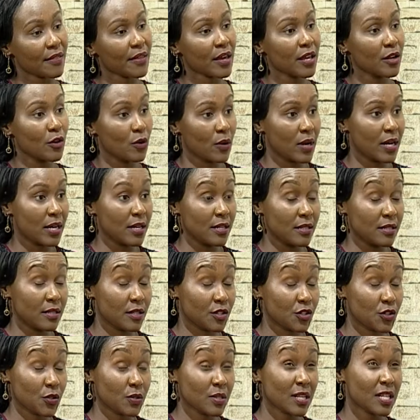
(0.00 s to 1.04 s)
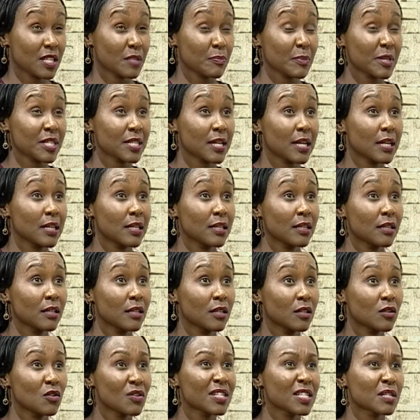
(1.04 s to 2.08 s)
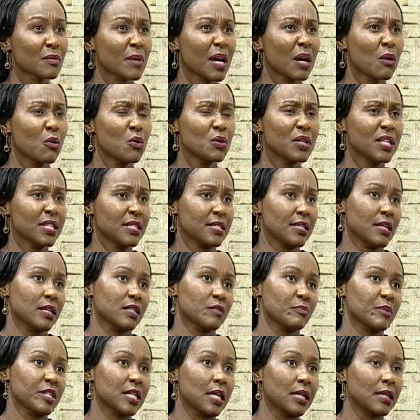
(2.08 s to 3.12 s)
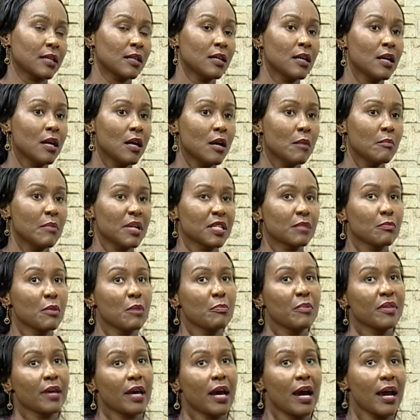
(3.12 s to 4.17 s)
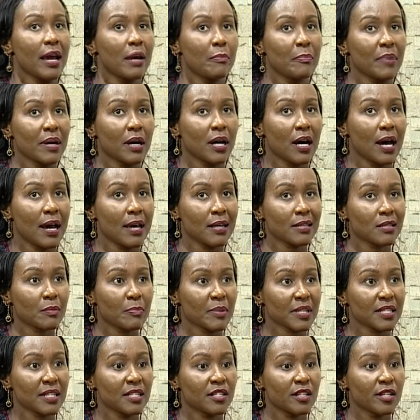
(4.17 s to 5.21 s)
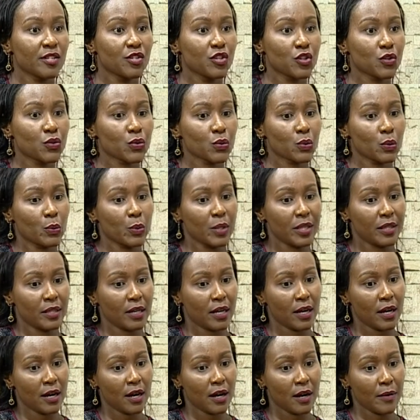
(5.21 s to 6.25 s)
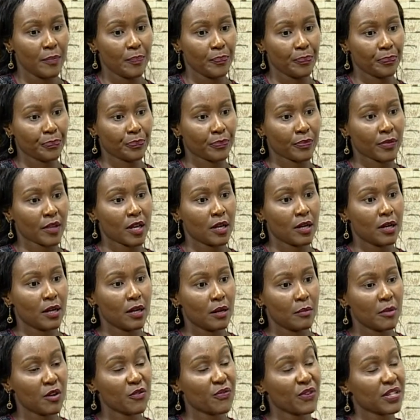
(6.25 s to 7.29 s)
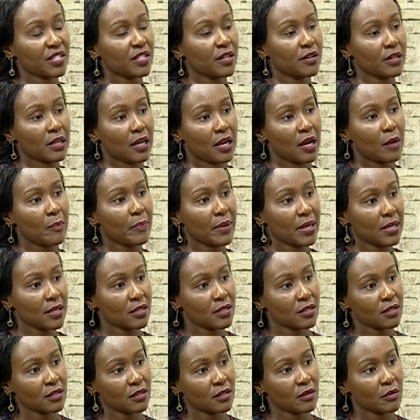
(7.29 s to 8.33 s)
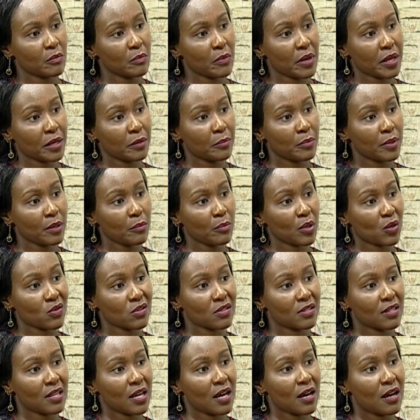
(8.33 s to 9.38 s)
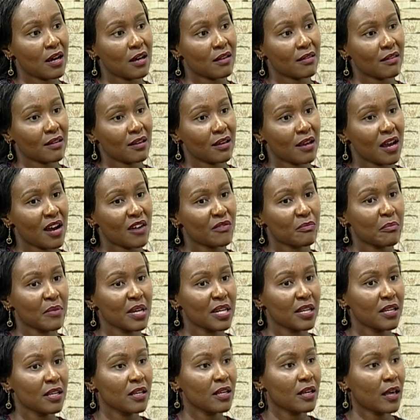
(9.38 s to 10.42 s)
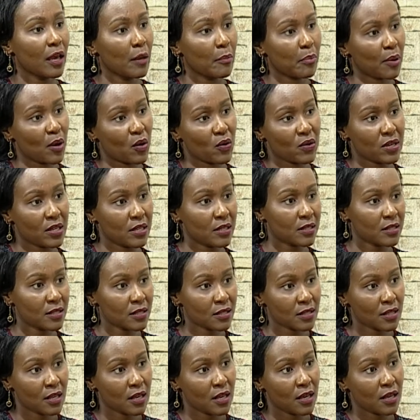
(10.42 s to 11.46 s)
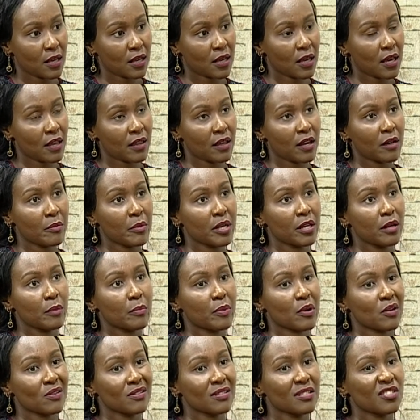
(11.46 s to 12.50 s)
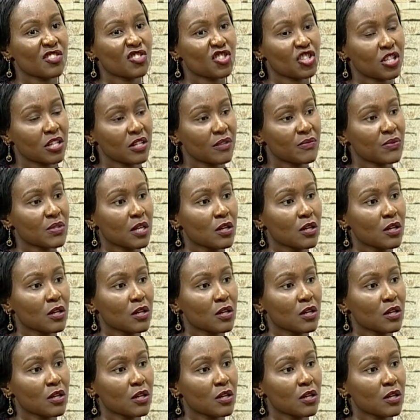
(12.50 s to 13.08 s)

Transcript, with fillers: in organizations, especially, mm. not as, I wouldn't say especially, but maybe the high, highest percentage is with um, uh, manufacturing companies, yes. maybe, because they, are, they have many employees. Yeah. yeah, they have many employees, they shifts and